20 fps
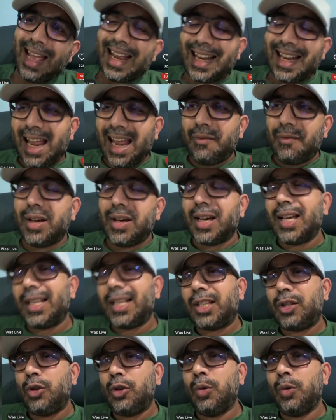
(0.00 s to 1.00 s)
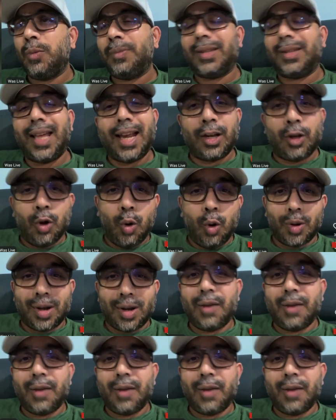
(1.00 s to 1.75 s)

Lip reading: Never assume they know.